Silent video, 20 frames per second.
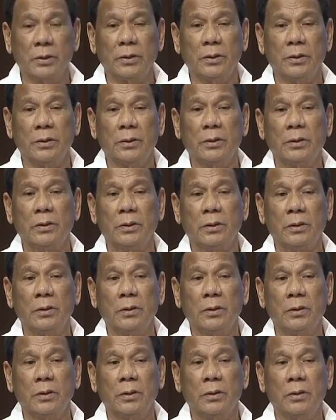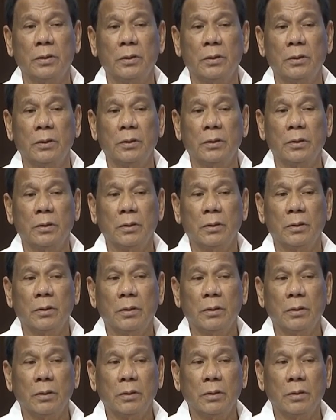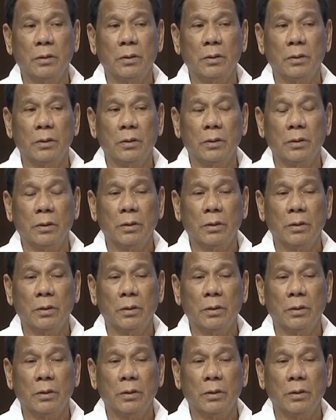(silence)